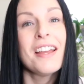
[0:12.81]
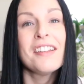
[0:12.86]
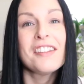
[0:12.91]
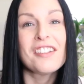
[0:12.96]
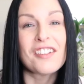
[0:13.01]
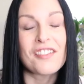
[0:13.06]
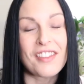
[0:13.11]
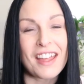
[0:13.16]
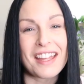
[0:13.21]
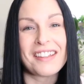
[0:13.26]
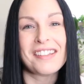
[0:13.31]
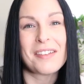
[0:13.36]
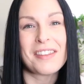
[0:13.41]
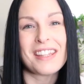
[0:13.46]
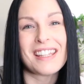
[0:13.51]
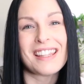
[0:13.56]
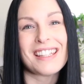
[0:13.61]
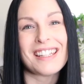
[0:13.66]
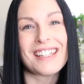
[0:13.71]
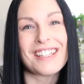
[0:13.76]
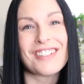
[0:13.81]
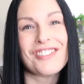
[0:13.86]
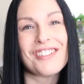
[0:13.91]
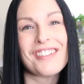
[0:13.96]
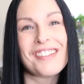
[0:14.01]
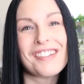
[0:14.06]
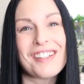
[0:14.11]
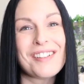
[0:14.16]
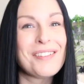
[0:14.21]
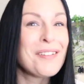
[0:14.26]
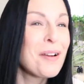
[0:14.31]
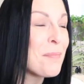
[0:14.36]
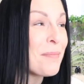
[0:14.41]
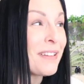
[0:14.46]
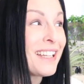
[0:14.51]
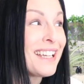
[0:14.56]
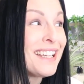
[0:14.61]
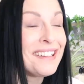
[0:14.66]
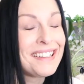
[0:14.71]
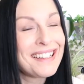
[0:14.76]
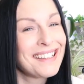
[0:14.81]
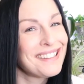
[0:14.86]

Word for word: So if that's something that interests you, please